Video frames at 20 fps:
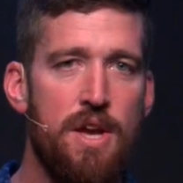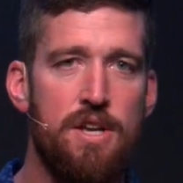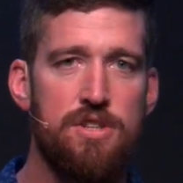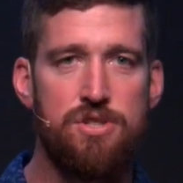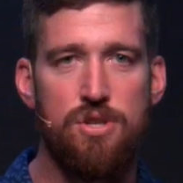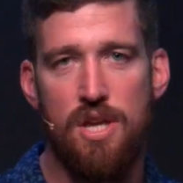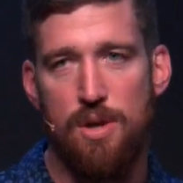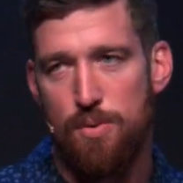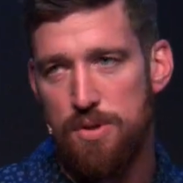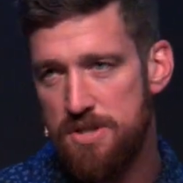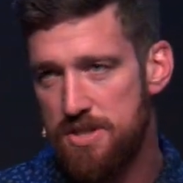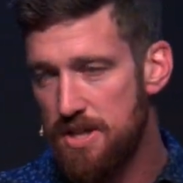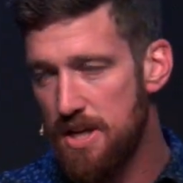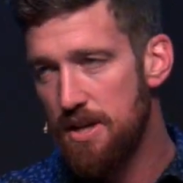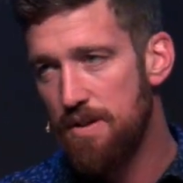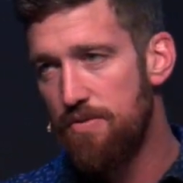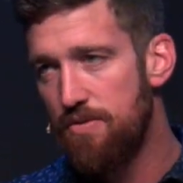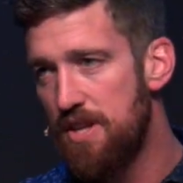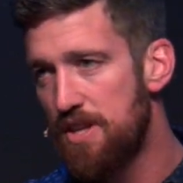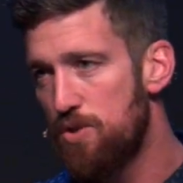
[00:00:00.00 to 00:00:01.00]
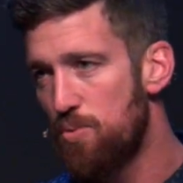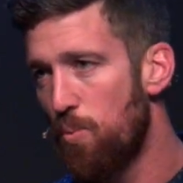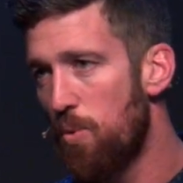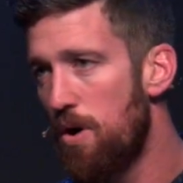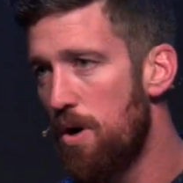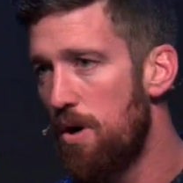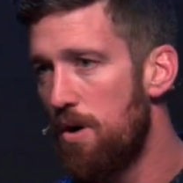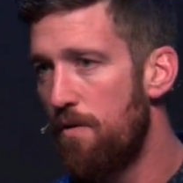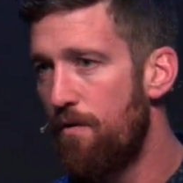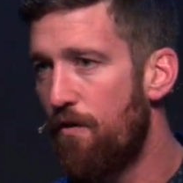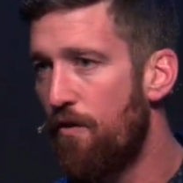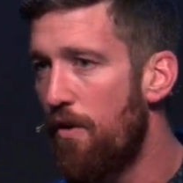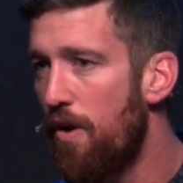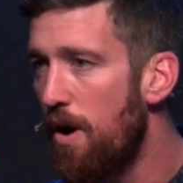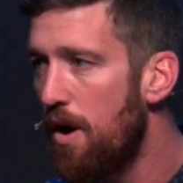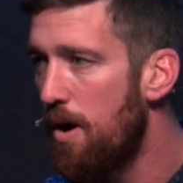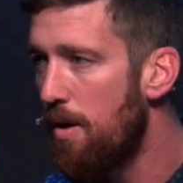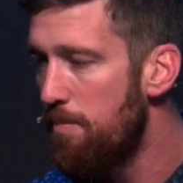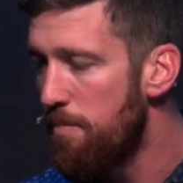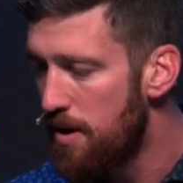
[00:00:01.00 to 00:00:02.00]
So they received this word
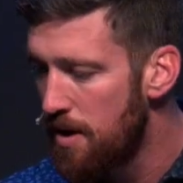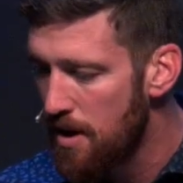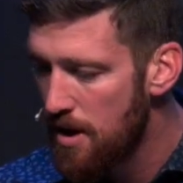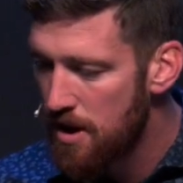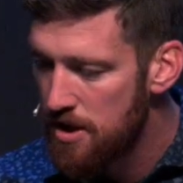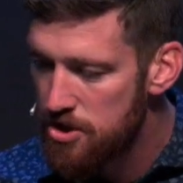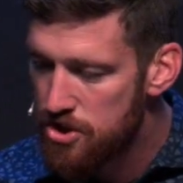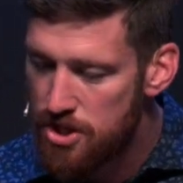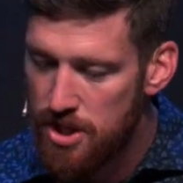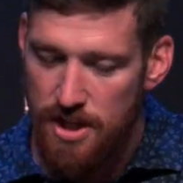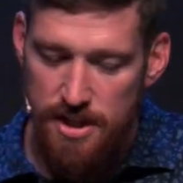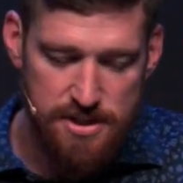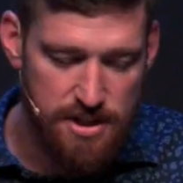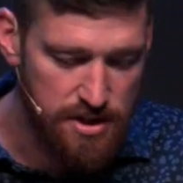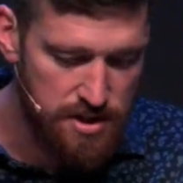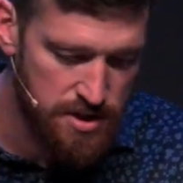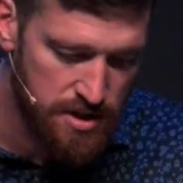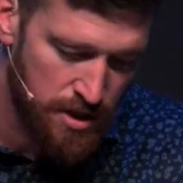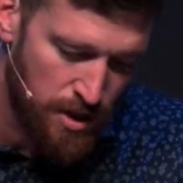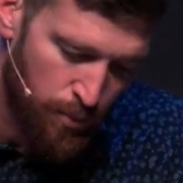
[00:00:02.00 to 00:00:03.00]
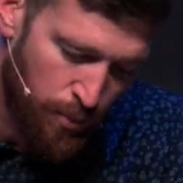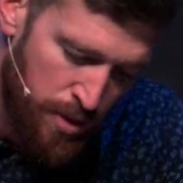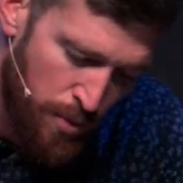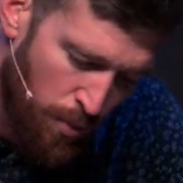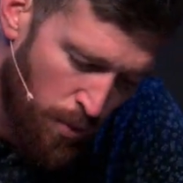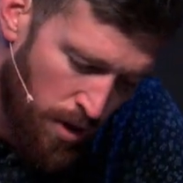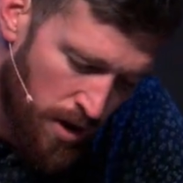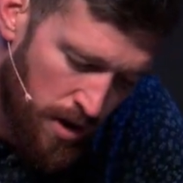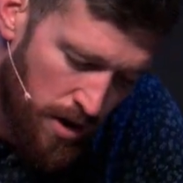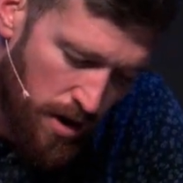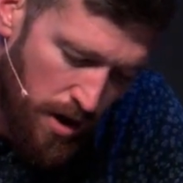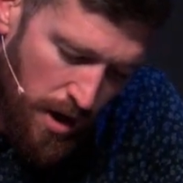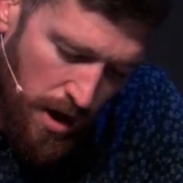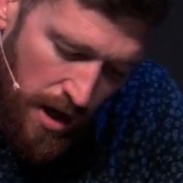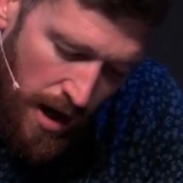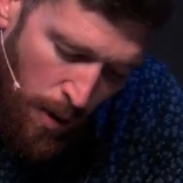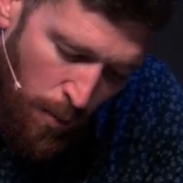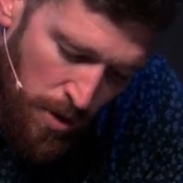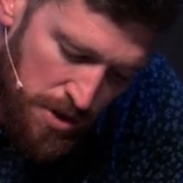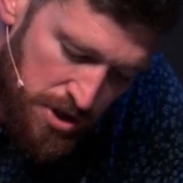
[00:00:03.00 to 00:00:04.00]
from Jesus. We want,
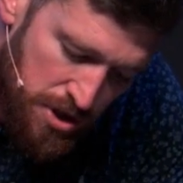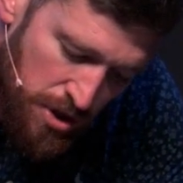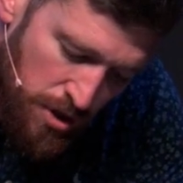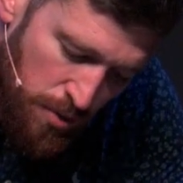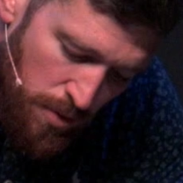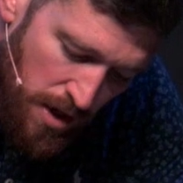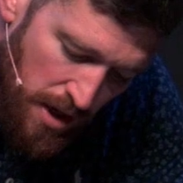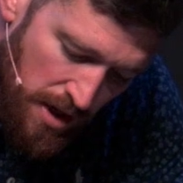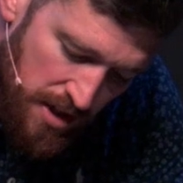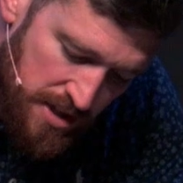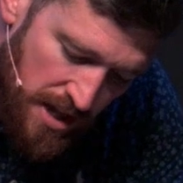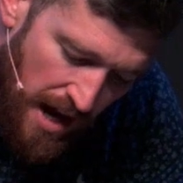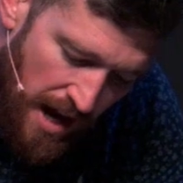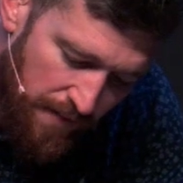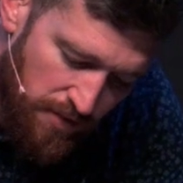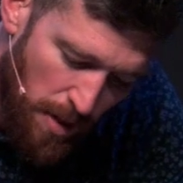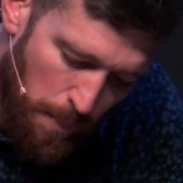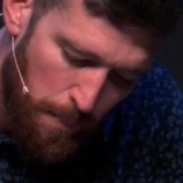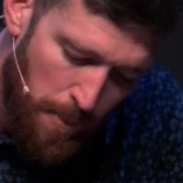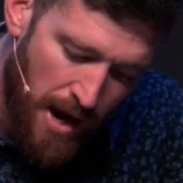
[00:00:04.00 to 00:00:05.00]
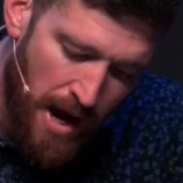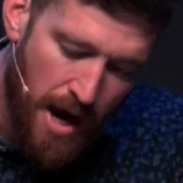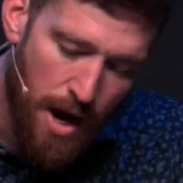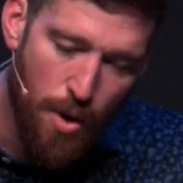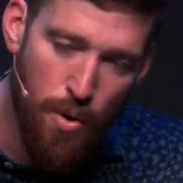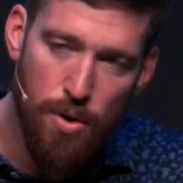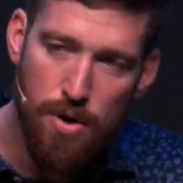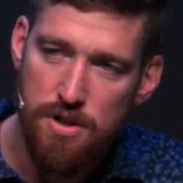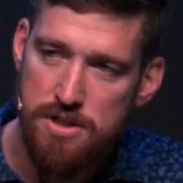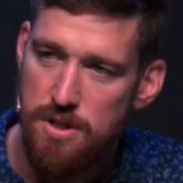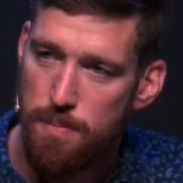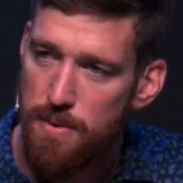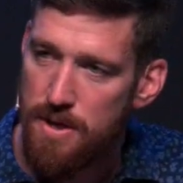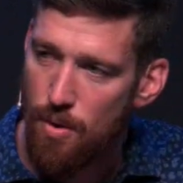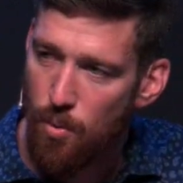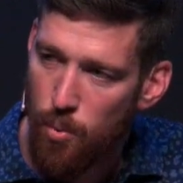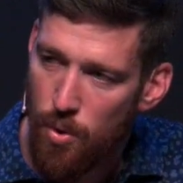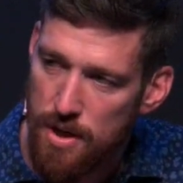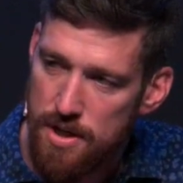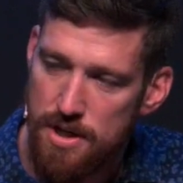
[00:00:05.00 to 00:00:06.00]
I want you to have the power to be
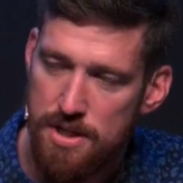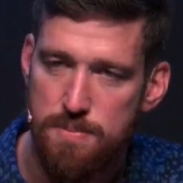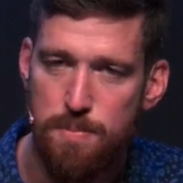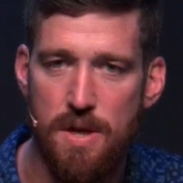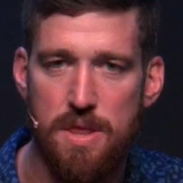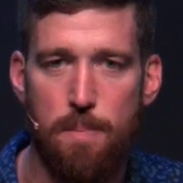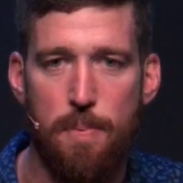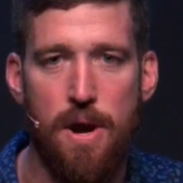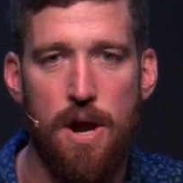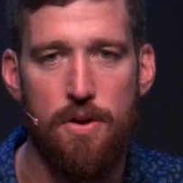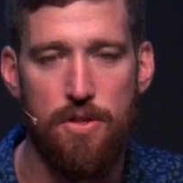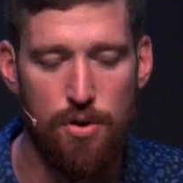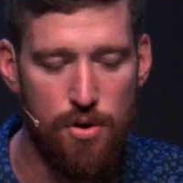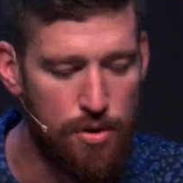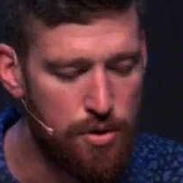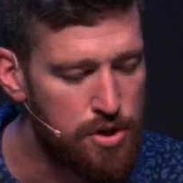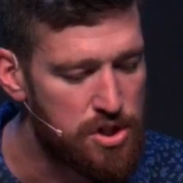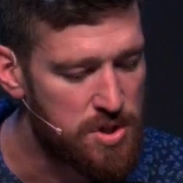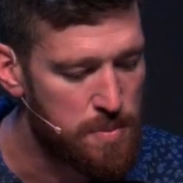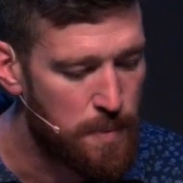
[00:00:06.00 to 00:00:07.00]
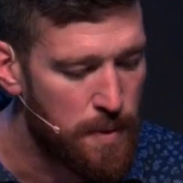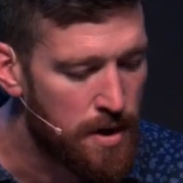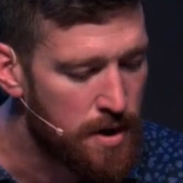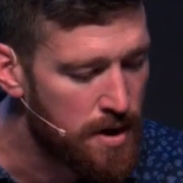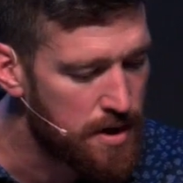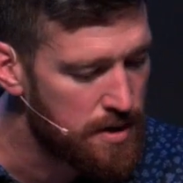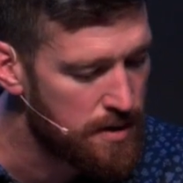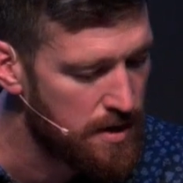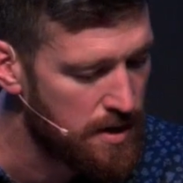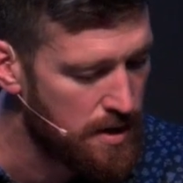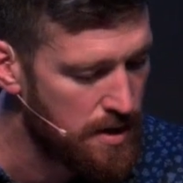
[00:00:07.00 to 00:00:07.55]
a witness by the power of the Holy Spirit